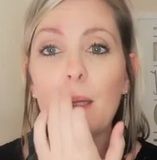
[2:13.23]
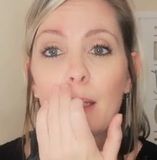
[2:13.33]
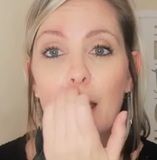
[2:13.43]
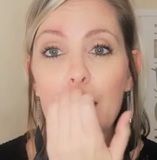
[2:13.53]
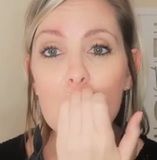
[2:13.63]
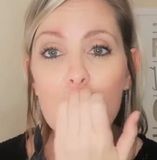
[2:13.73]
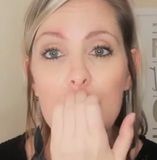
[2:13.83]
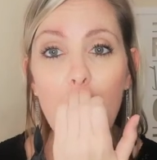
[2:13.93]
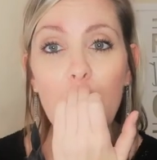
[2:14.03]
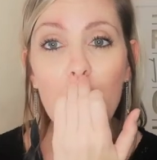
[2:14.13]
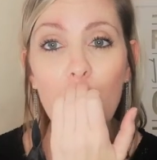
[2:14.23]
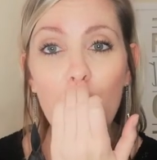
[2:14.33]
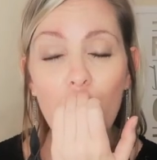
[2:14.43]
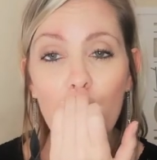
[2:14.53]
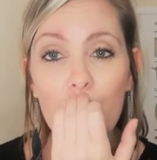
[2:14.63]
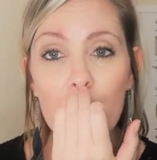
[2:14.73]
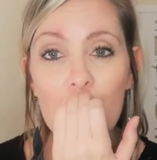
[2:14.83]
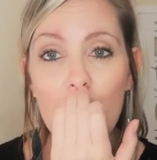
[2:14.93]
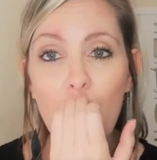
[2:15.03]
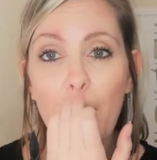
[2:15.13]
Then just under your nose.